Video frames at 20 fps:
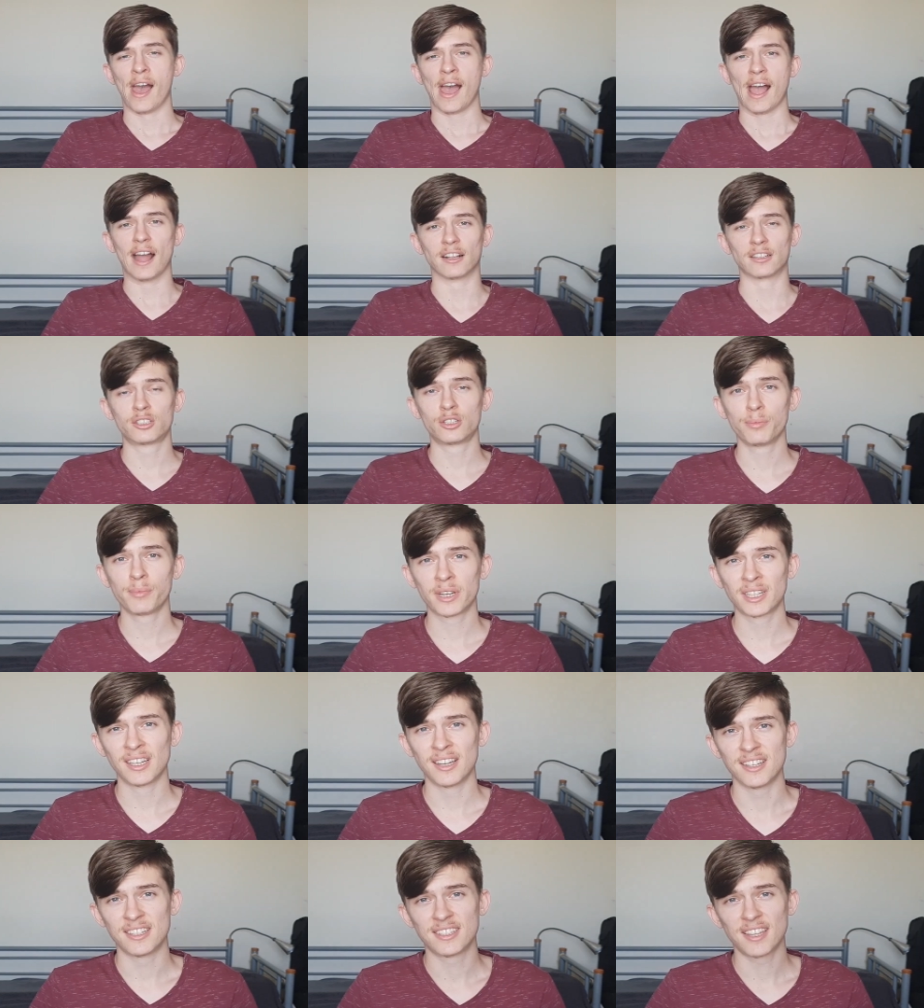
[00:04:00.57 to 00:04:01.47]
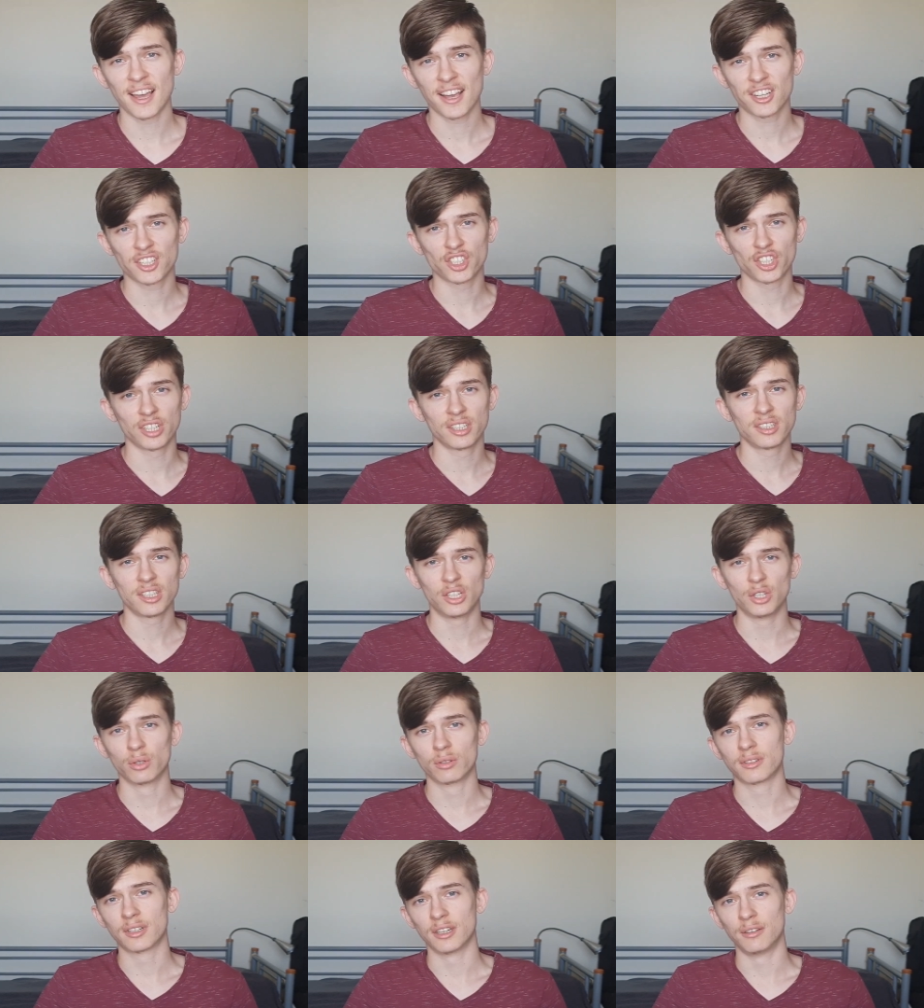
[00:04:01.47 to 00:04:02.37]
at cubic dissection
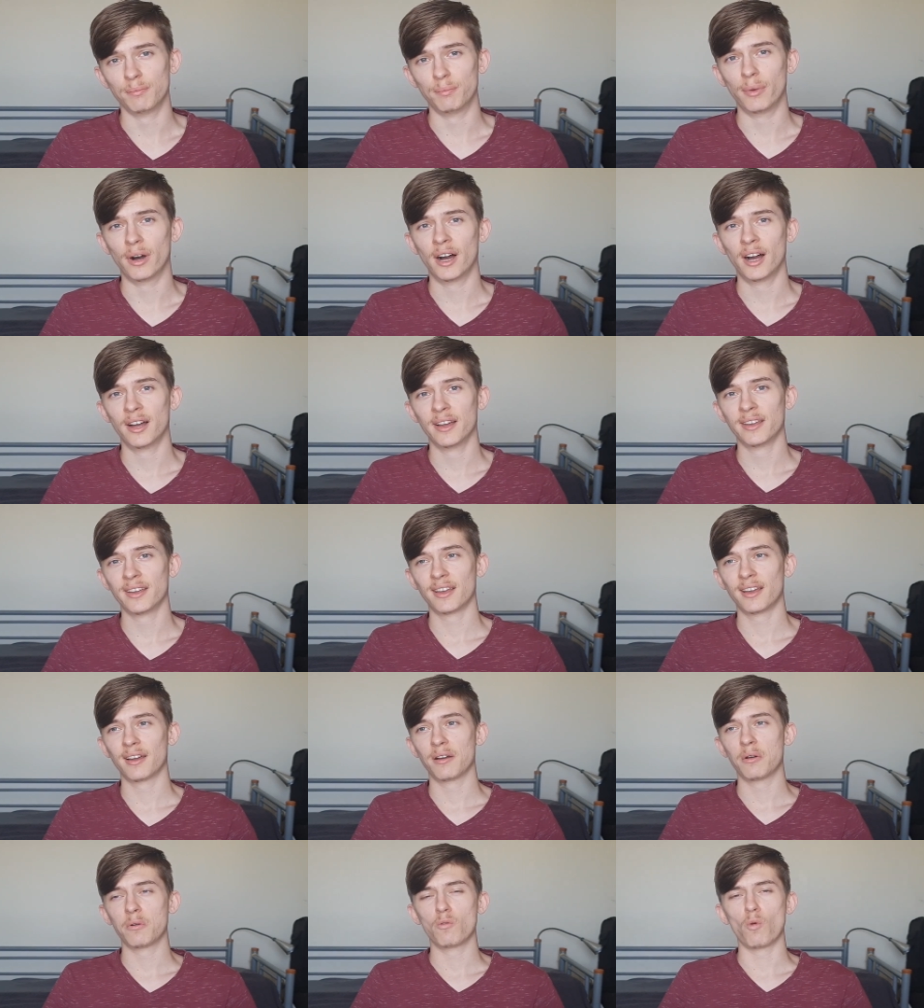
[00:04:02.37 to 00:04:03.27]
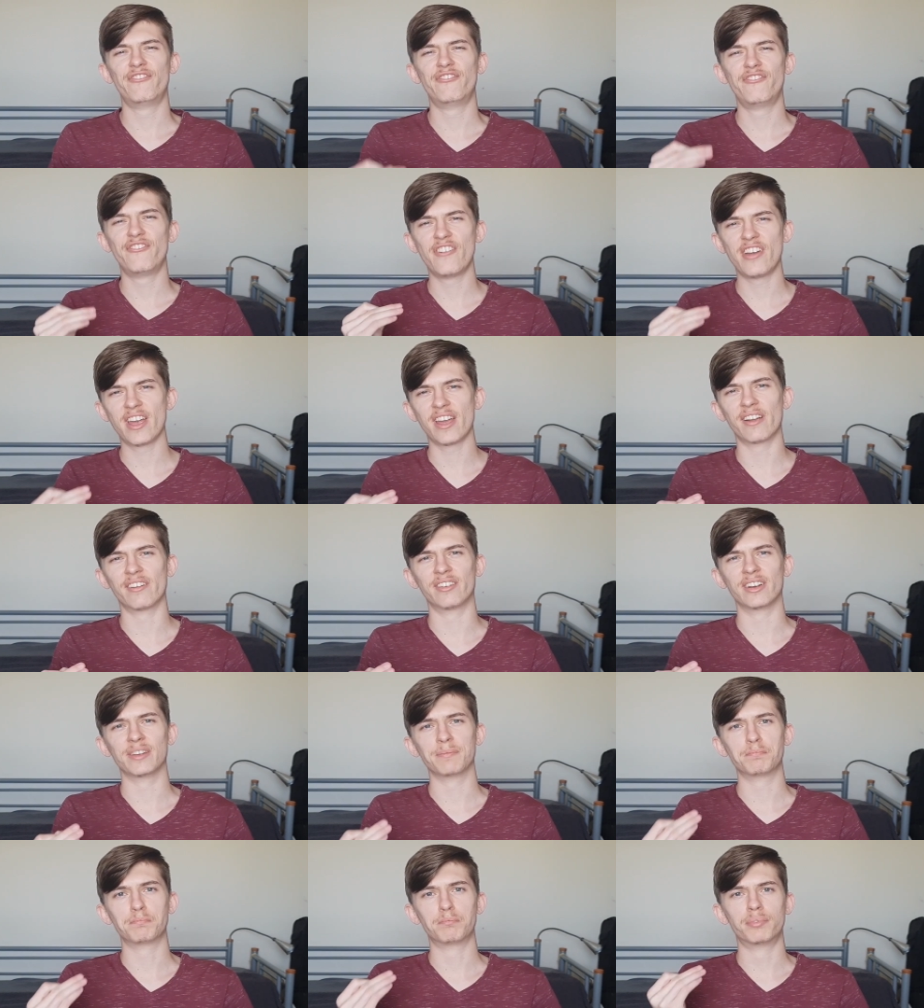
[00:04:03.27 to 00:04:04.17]
you can buy
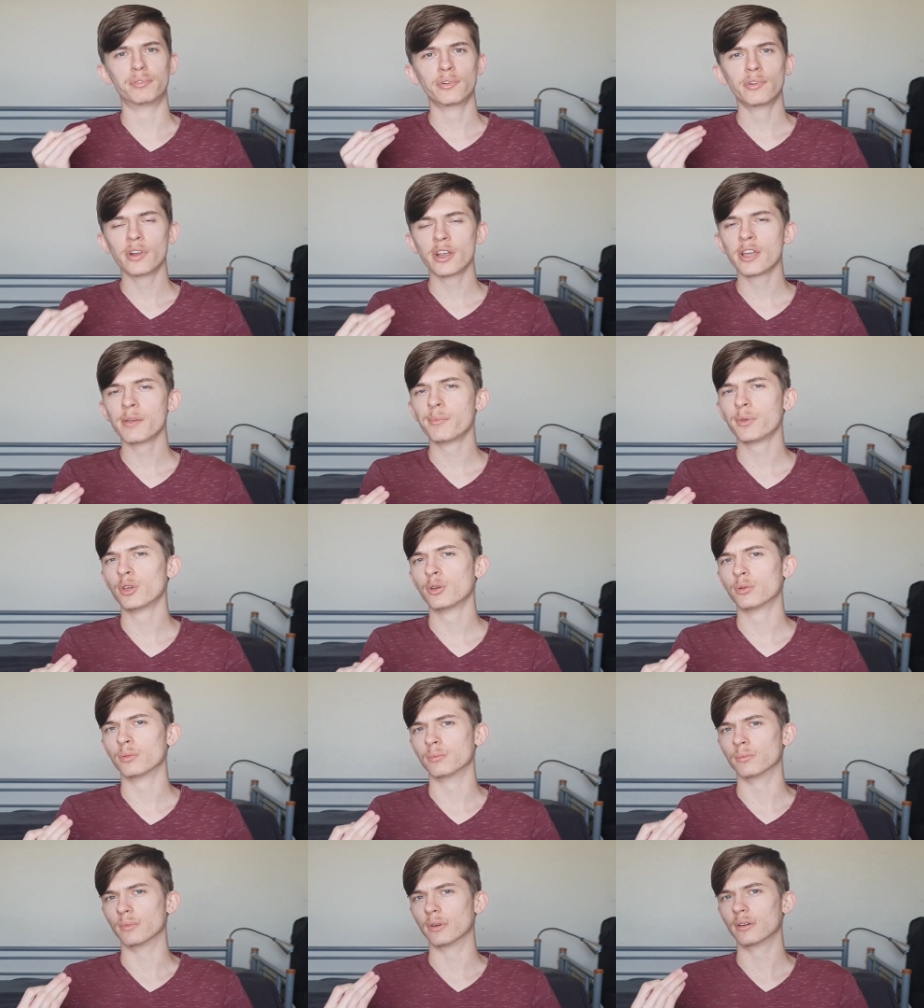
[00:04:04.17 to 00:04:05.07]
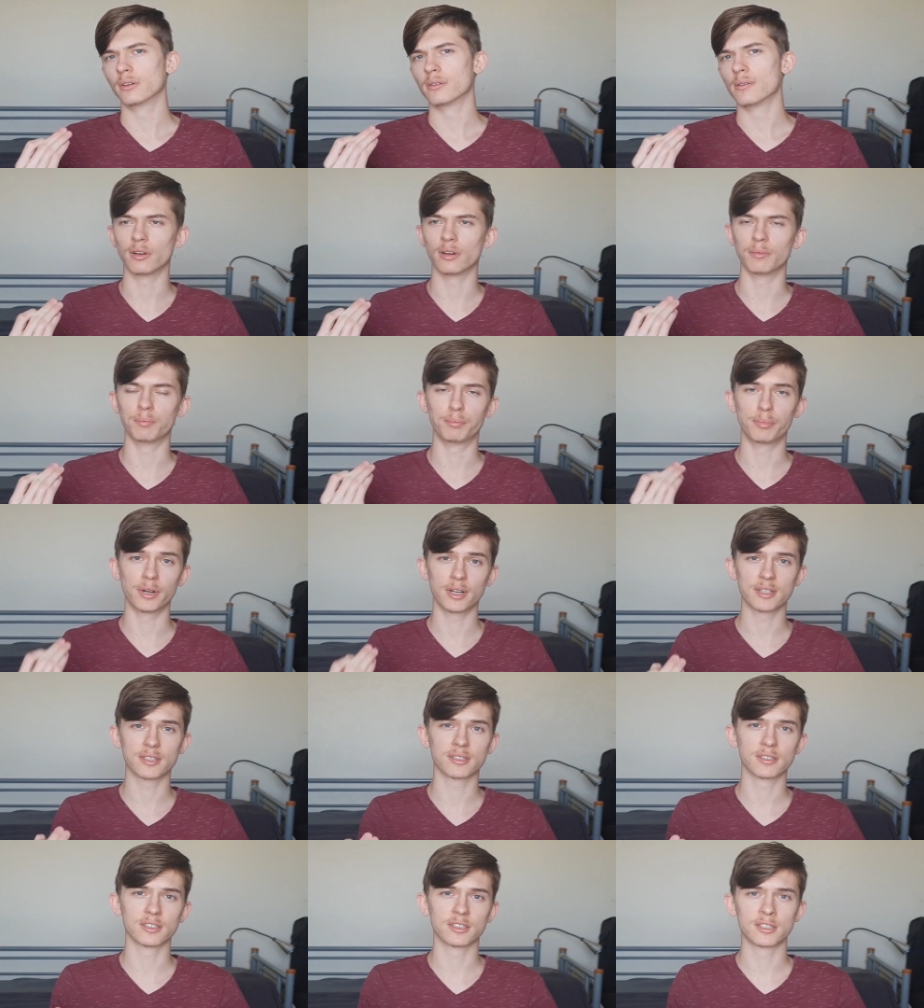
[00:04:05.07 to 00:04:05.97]
very premium
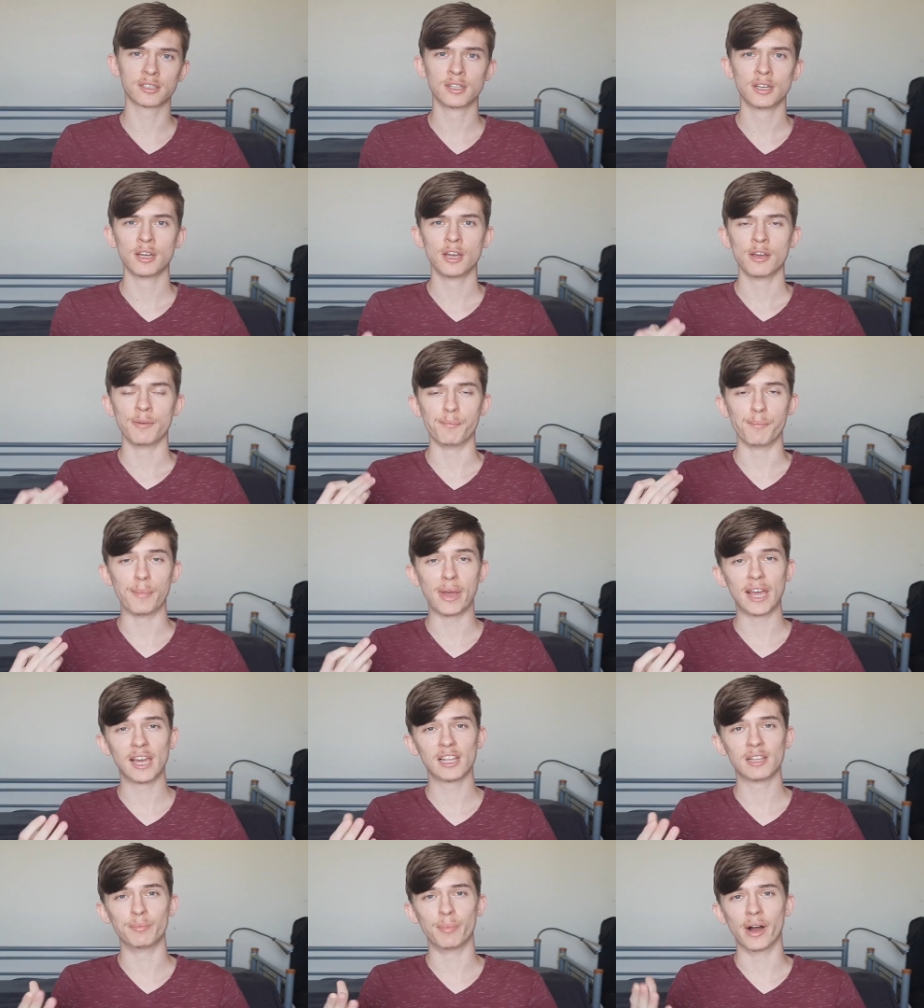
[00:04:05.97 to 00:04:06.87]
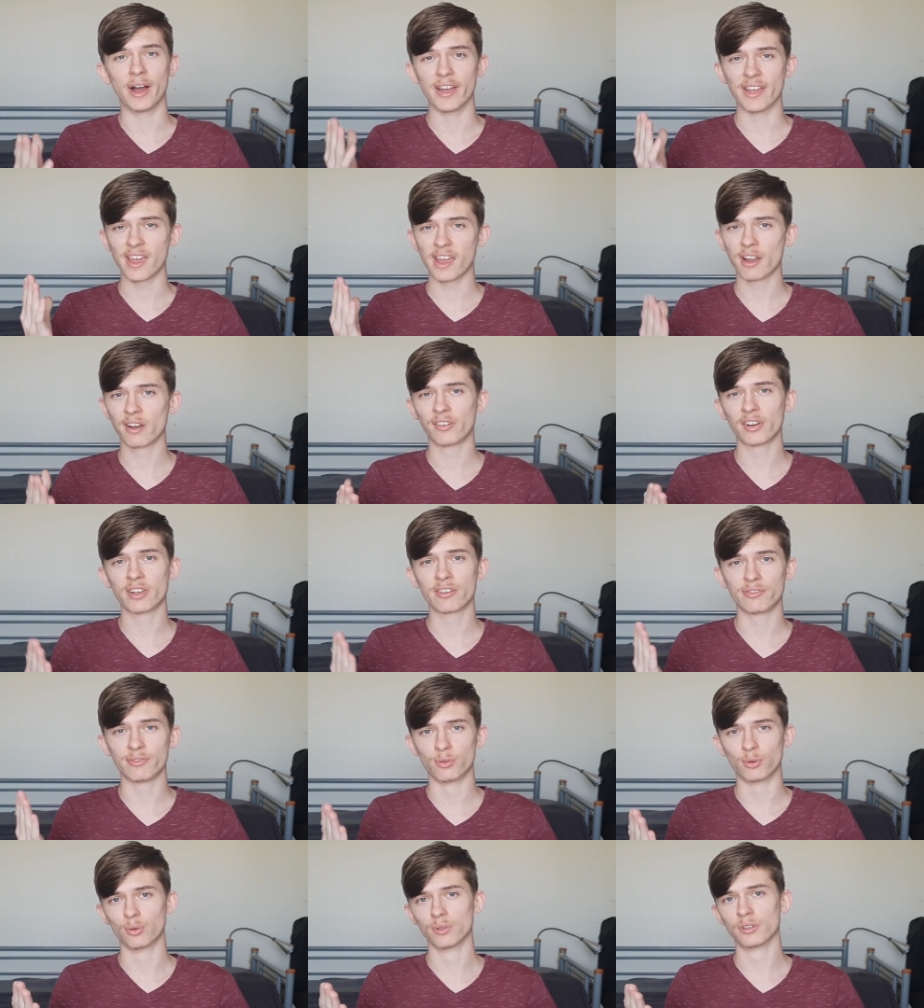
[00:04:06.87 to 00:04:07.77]
puzzles made by Eric
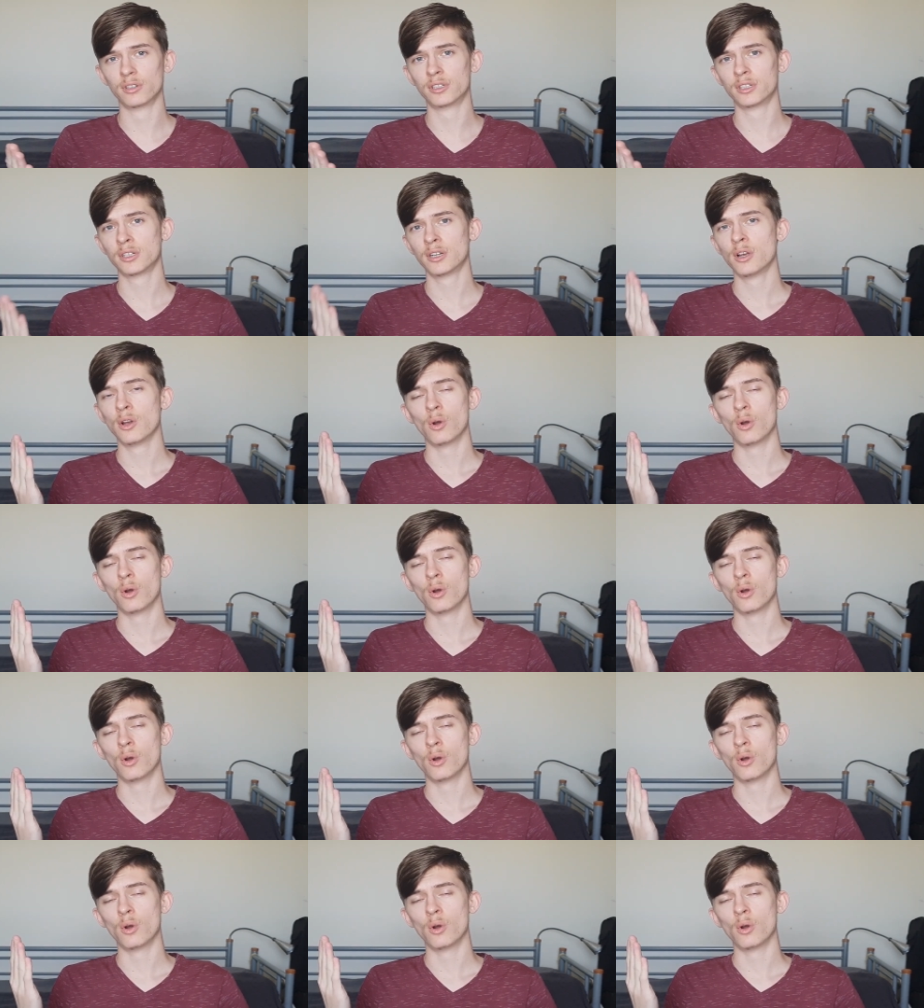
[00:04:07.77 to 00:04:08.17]
Fuller,